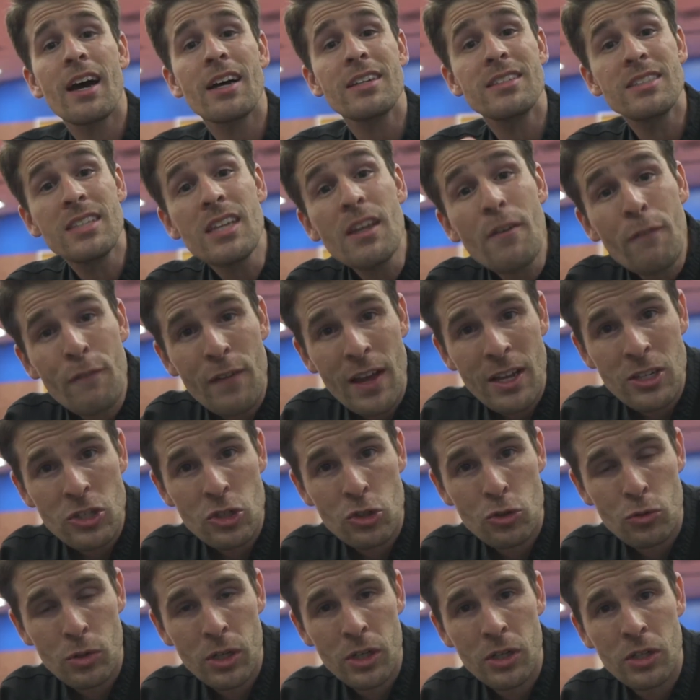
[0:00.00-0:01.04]
defense
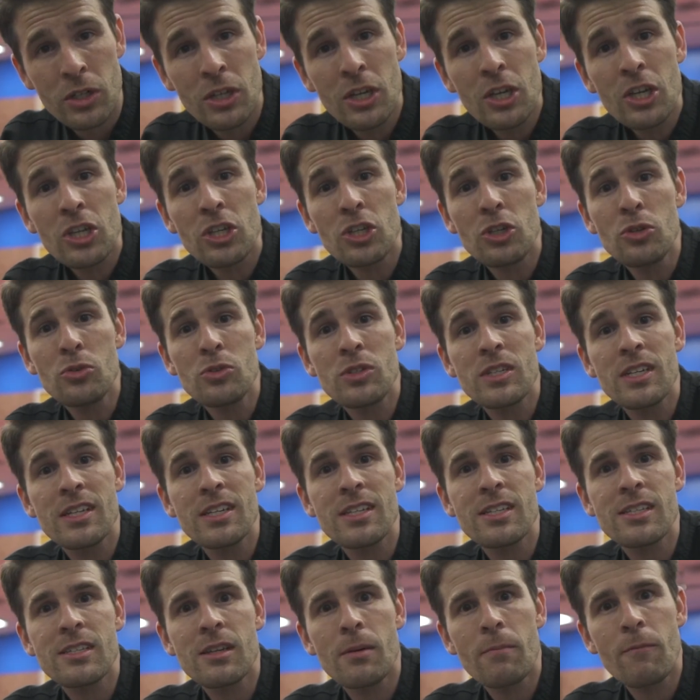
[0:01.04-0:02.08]
drill using
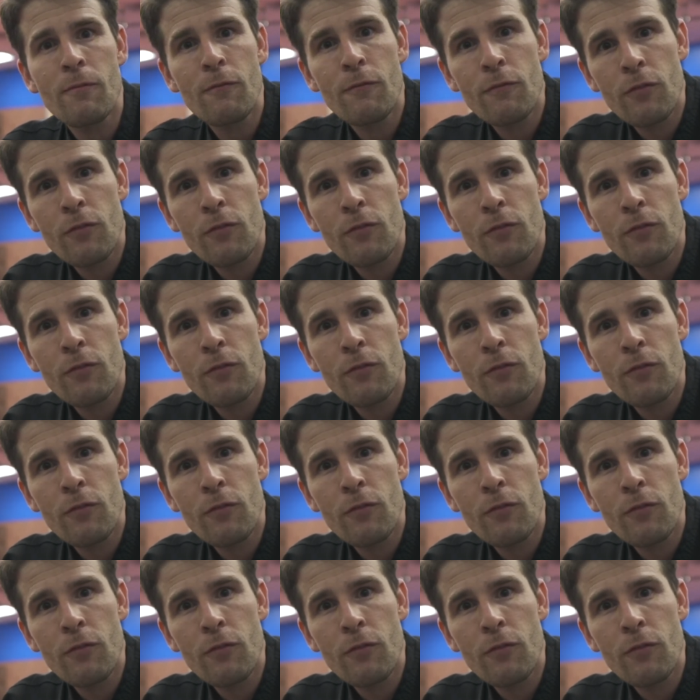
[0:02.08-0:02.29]
some